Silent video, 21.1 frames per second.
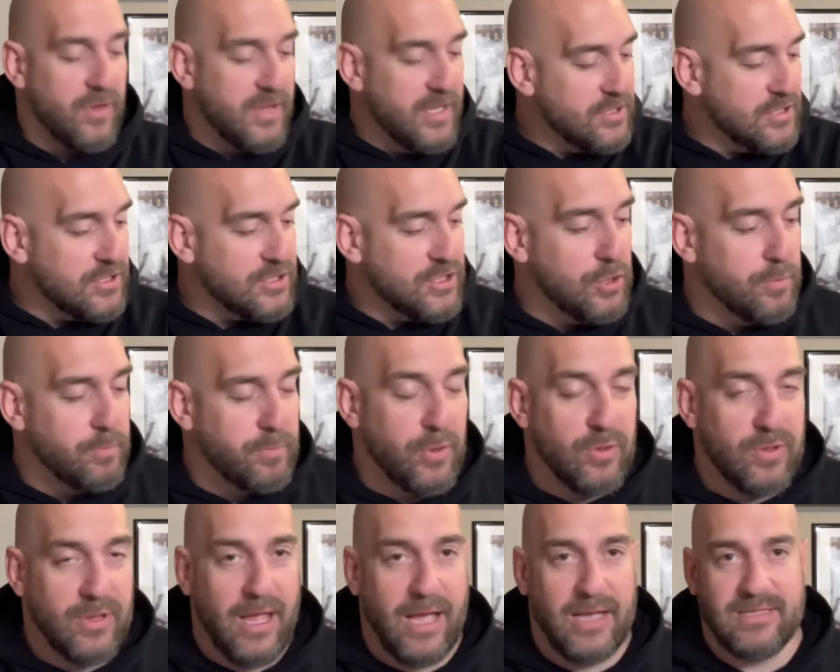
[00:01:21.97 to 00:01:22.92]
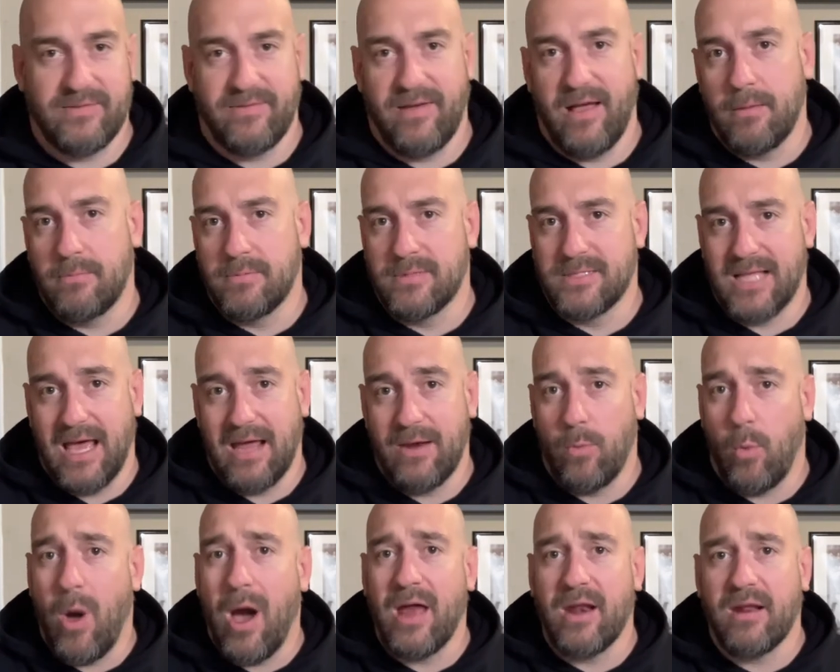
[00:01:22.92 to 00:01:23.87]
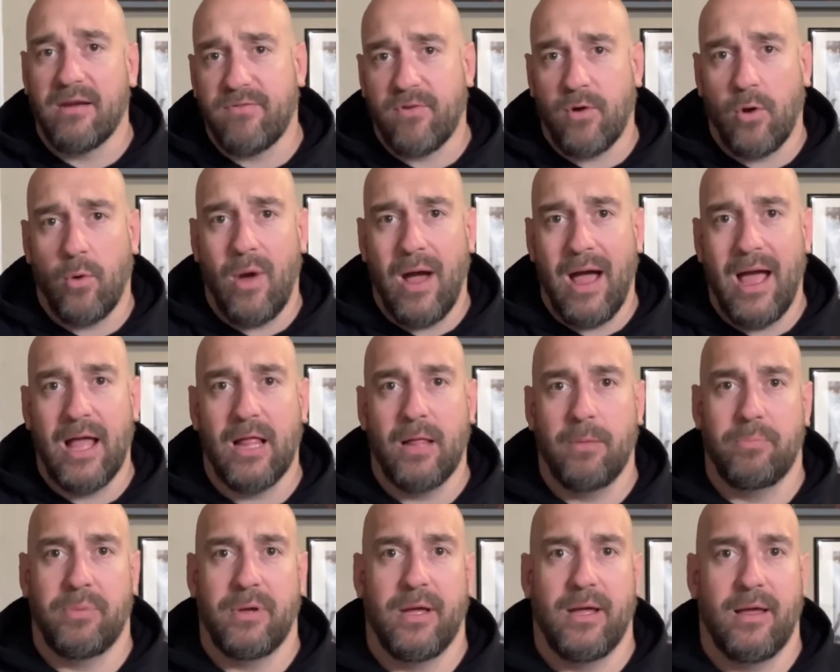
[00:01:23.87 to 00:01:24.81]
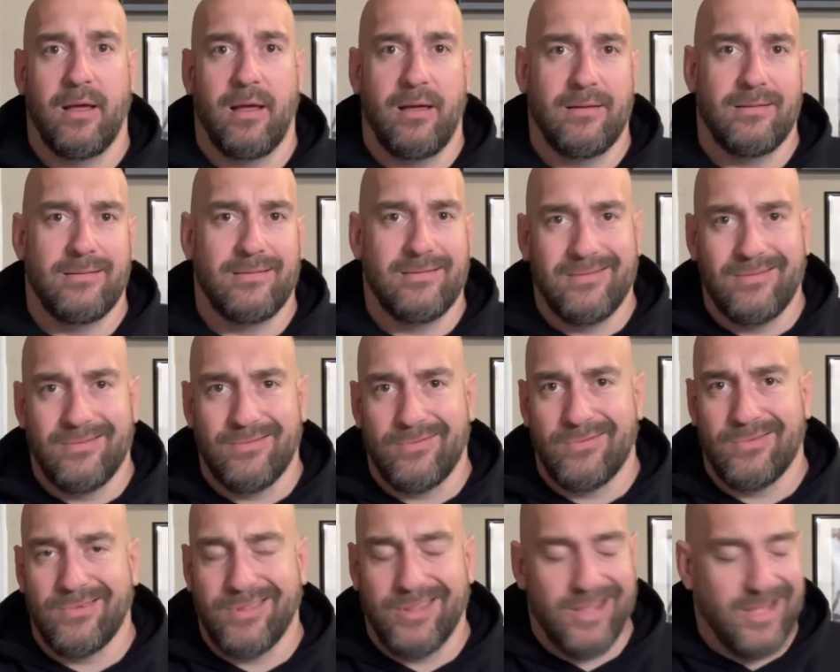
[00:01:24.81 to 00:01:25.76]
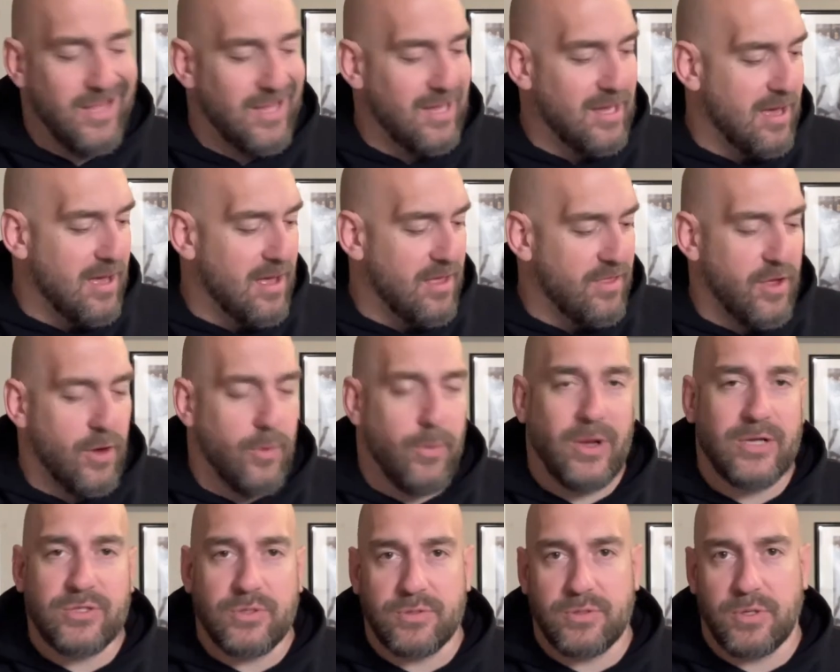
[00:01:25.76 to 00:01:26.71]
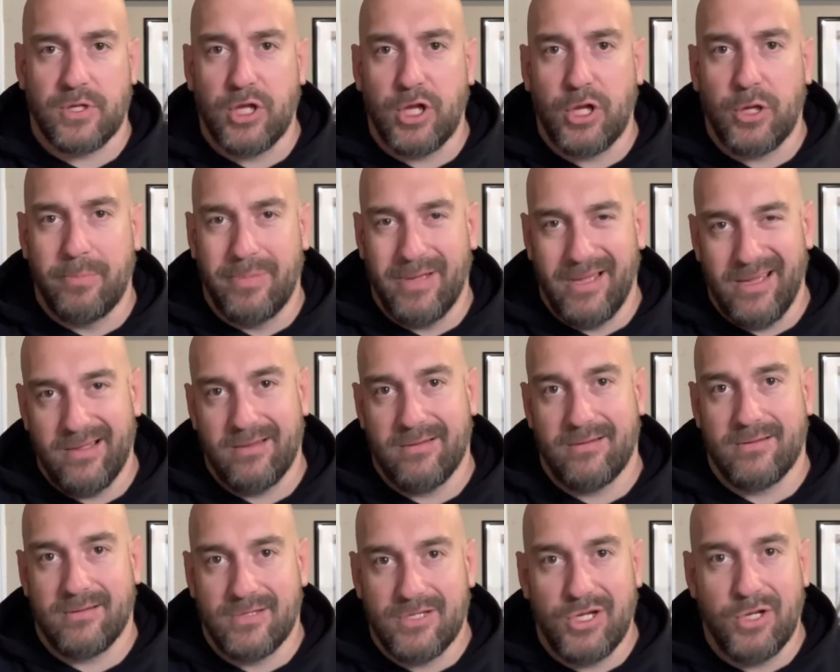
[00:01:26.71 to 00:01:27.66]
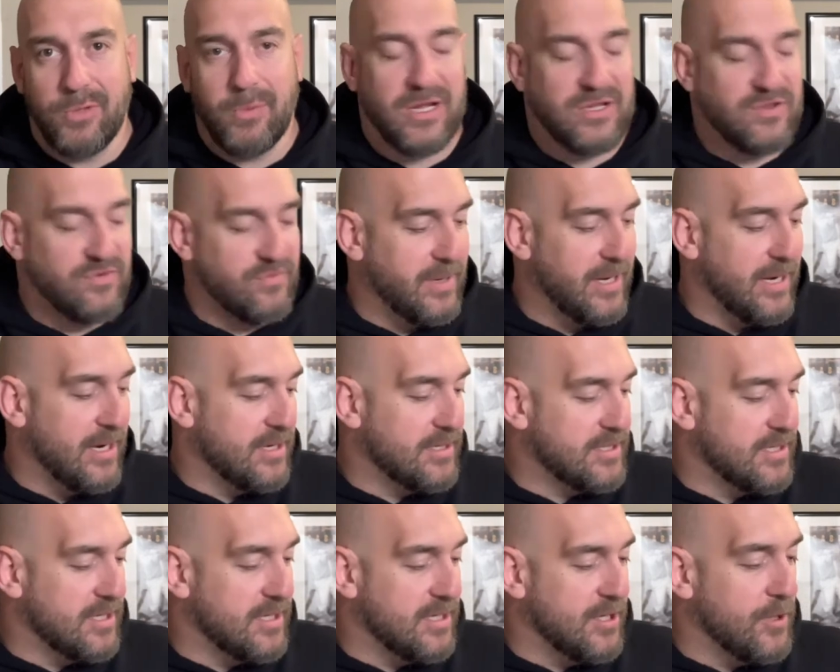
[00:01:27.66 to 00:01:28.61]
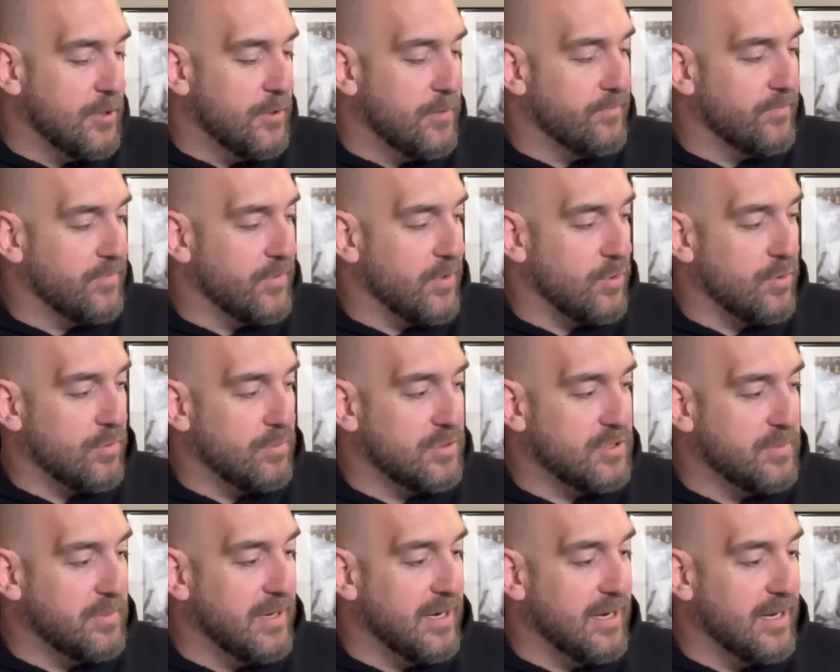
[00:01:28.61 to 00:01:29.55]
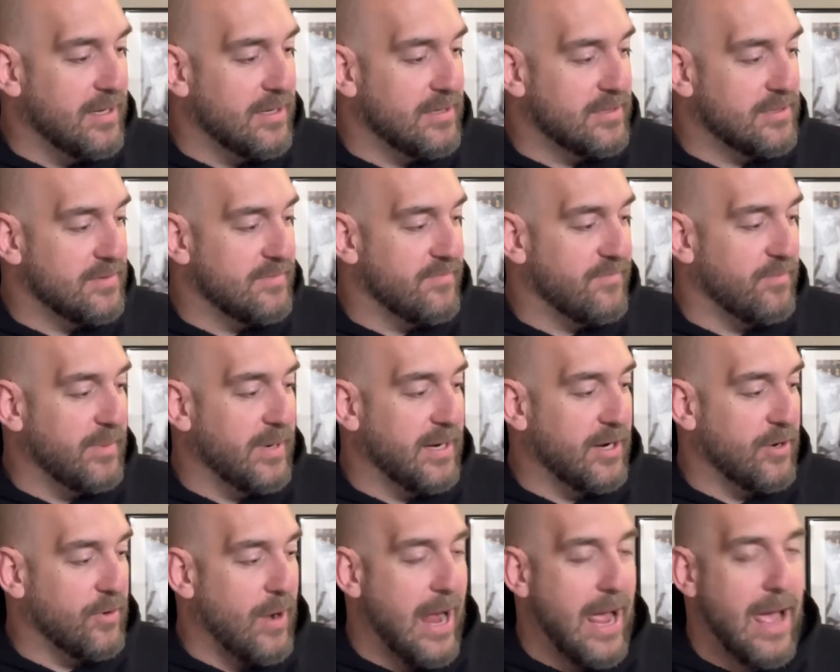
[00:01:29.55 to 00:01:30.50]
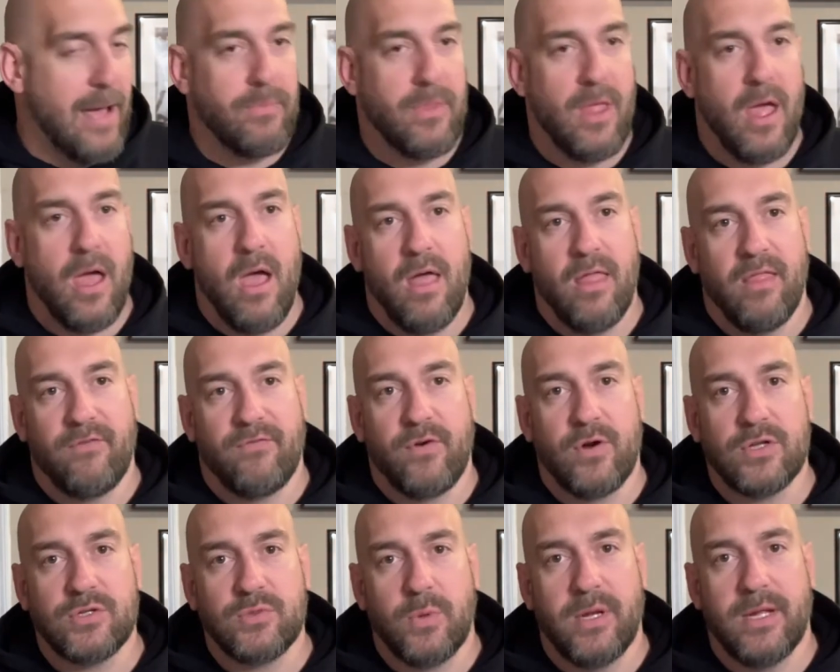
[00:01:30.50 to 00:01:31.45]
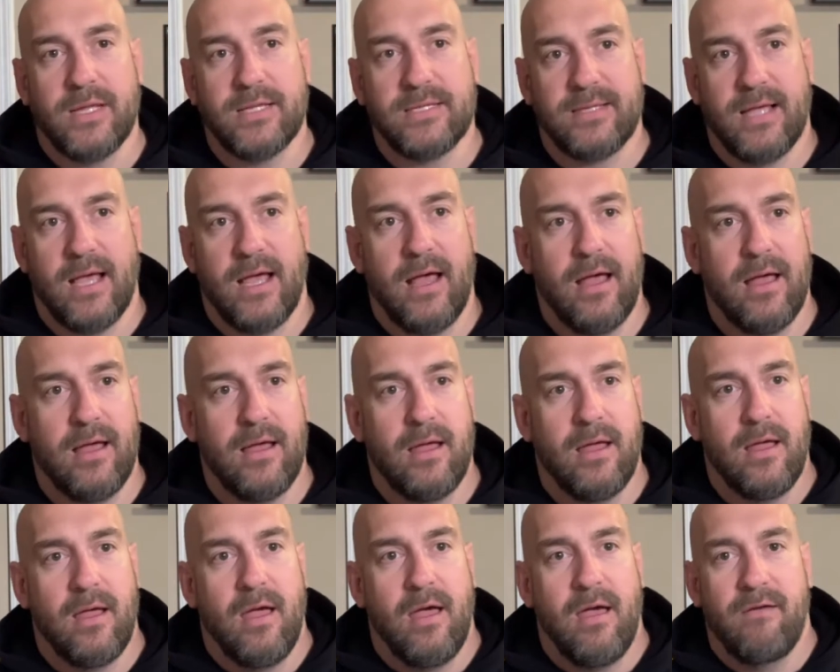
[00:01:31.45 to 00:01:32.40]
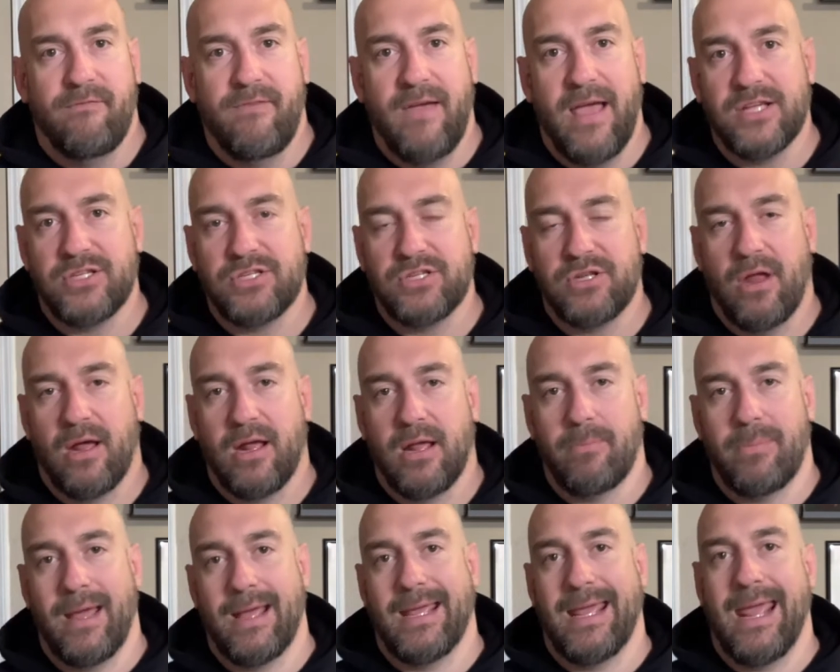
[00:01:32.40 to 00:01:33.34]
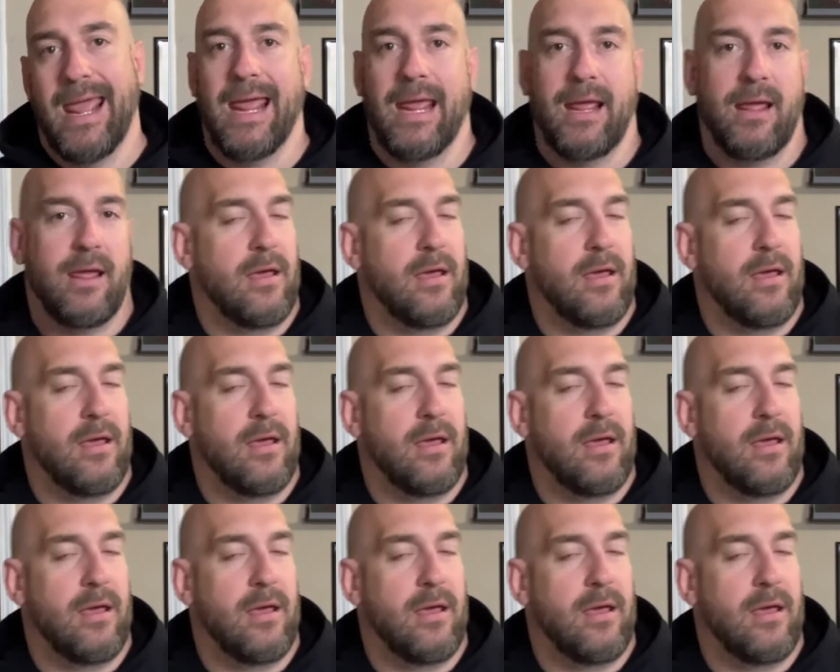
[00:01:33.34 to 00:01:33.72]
These are two bootlegs of albums that I'd wanted for a while, but the originals are a little bit too much for me to do, or for me to grab. The first one is Fashion Nugget by Cake.